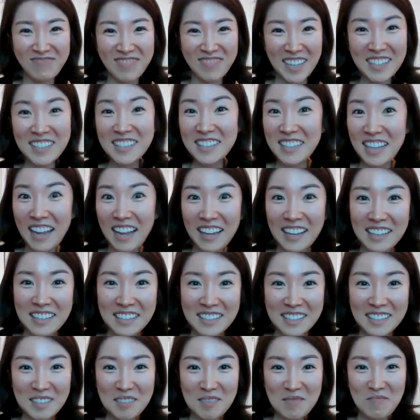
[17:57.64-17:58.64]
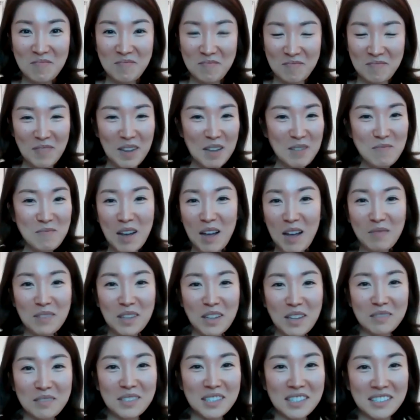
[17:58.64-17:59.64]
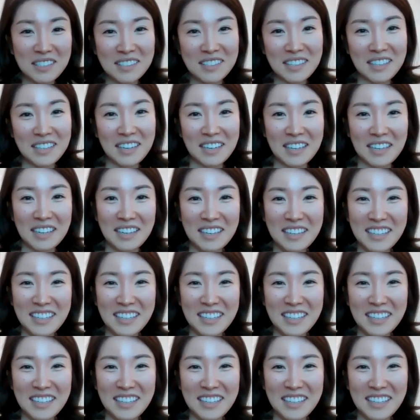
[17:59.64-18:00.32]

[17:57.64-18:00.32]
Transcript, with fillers: Nice. My mom loves the city.